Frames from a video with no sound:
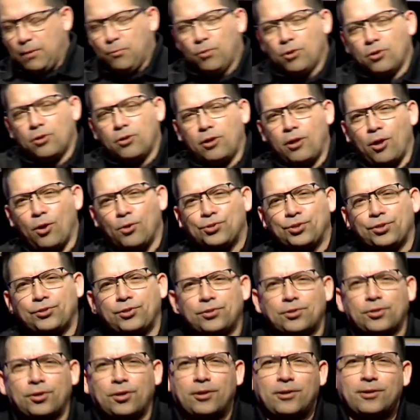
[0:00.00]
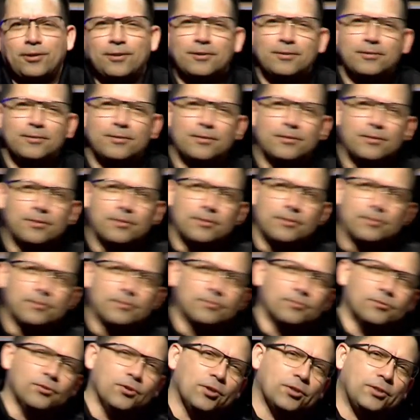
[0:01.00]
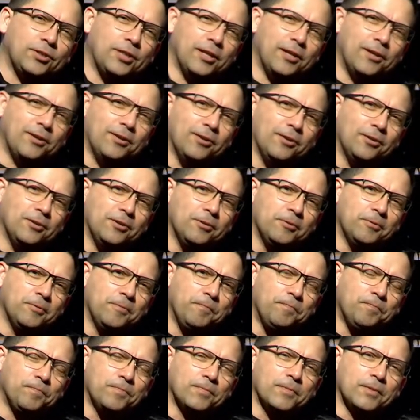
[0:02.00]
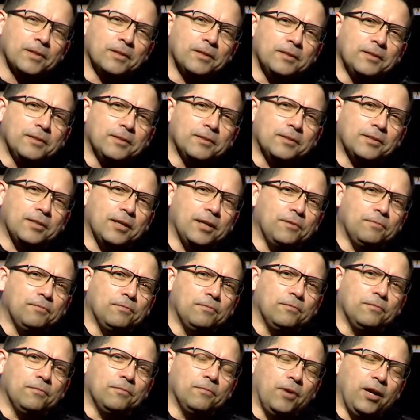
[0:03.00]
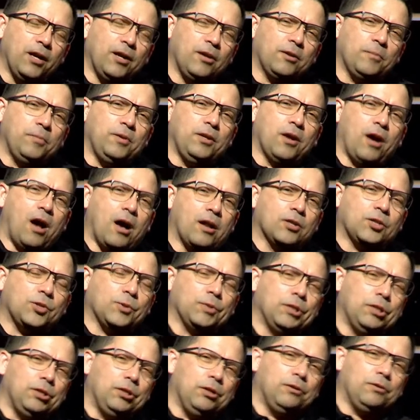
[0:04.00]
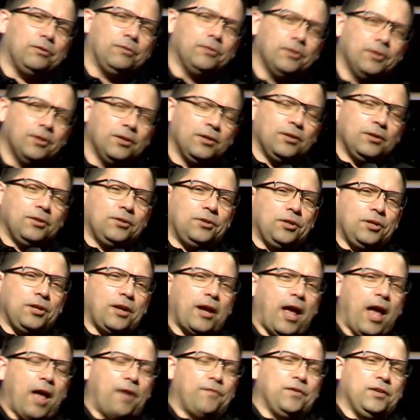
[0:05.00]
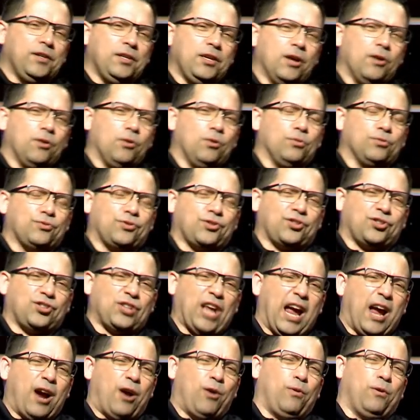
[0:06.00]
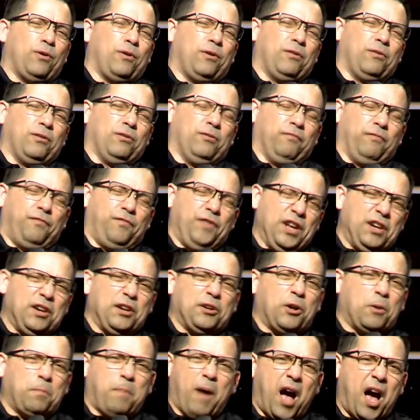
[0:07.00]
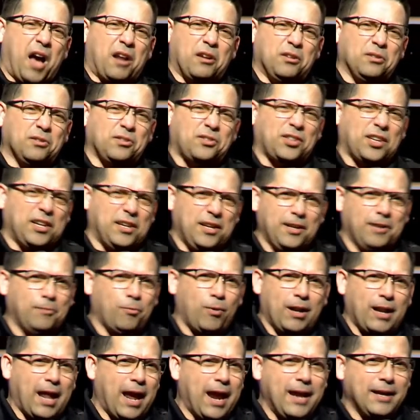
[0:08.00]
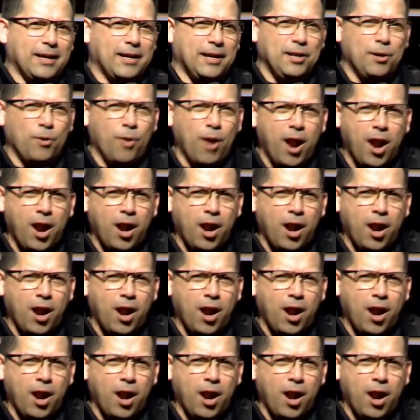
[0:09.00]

little closer to her, looked at her, and said, Well, to be honest with you, do you have any old sour vinegar bottles anywhere laying anywhere?